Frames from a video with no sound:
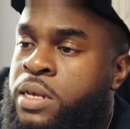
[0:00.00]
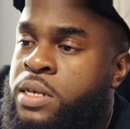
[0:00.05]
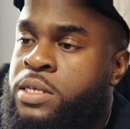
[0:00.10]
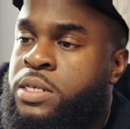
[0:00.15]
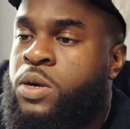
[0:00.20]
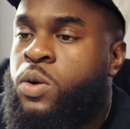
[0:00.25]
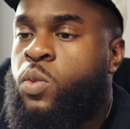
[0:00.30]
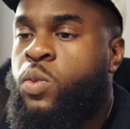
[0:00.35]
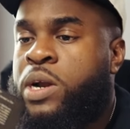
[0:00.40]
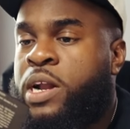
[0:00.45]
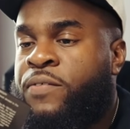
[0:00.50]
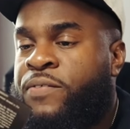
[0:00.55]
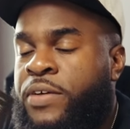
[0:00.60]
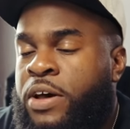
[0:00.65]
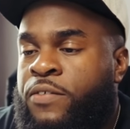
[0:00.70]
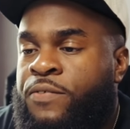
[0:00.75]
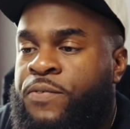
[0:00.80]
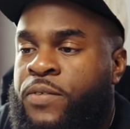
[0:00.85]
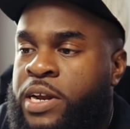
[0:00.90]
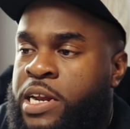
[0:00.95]
So what I
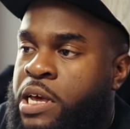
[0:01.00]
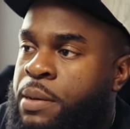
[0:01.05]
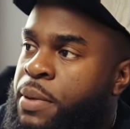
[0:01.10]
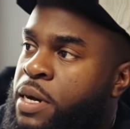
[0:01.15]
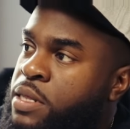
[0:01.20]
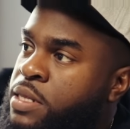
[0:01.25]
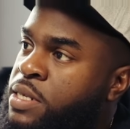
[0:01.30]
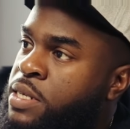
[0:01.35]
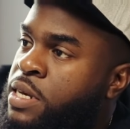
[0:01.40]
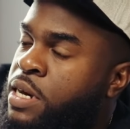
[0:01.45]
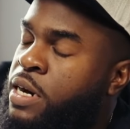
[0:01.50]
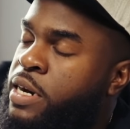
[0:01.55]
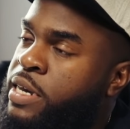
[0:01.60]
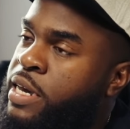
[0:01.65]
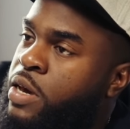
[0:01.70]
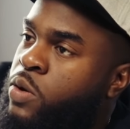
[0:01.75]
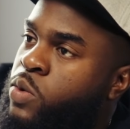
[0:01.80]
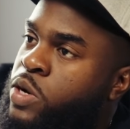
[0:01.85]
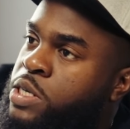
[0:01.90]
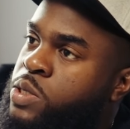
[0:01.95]
found funny about this
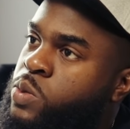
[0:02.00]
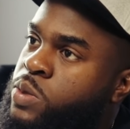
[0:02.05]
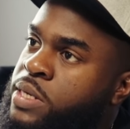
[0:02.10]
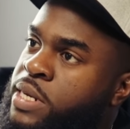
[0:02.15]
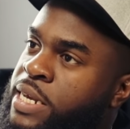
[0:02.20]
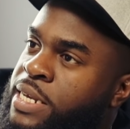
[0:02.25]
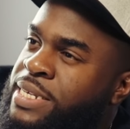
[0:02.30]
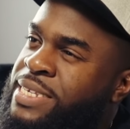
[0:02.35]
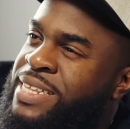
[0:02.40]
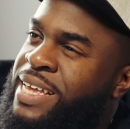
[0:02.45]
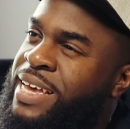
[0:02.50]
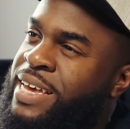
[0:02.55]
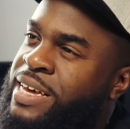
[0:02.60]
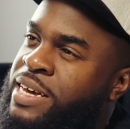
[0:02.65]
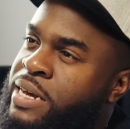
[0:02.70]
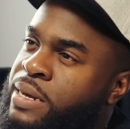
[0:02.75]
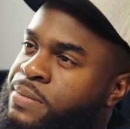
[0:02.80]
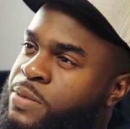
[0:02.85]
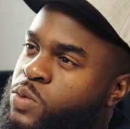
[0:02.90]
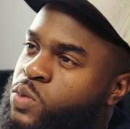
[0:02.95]
Kanye West one is that it
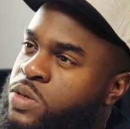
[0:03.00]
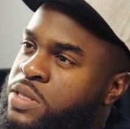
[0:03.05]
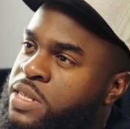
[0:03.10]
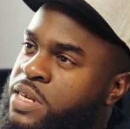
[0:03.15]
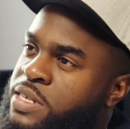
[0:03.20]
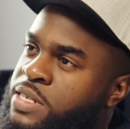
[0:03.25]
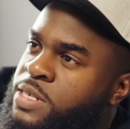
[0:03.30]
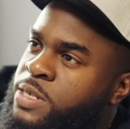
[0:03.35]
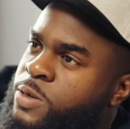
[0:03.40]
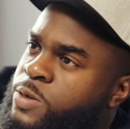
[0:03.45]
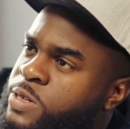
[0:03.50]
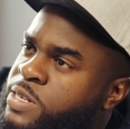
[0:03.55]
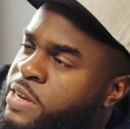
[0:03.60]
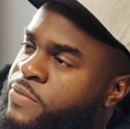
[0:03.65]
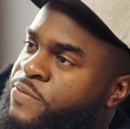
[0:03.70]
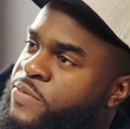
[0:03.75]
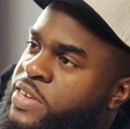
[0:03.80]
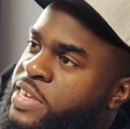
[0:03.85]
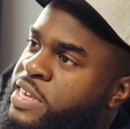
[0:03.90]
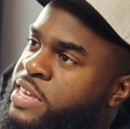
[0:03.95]
comes with a
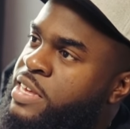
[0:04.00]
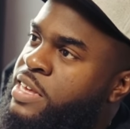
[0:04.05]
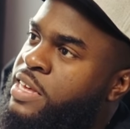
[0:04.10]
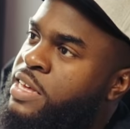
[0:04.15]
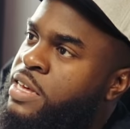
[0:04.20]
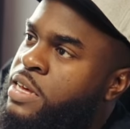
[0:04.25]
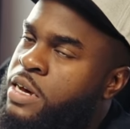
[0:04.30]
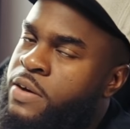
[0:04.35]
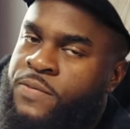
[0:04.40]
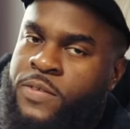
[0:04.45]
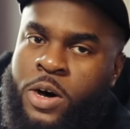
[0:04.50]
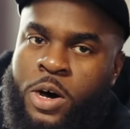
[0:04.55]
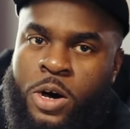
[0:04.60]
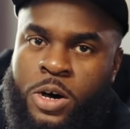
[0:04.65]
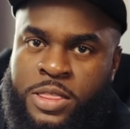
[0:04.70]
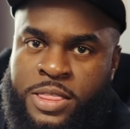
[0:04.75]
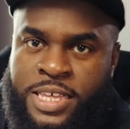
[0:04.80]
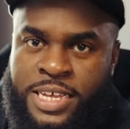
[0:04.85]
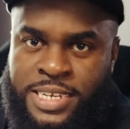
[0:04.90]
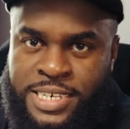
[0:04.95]
certificate of
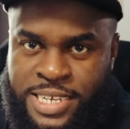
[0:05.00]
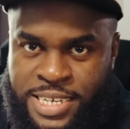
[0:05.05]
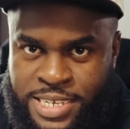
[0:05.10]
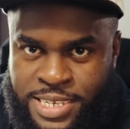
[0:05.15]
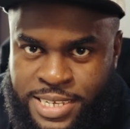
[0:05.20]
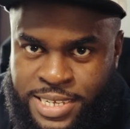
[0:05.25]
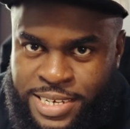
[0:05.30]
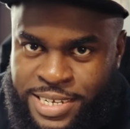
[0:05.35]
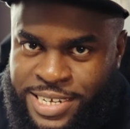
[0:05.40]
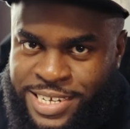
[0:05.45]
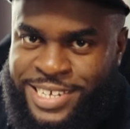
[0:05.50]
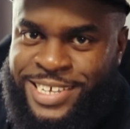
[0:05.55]
authenticity.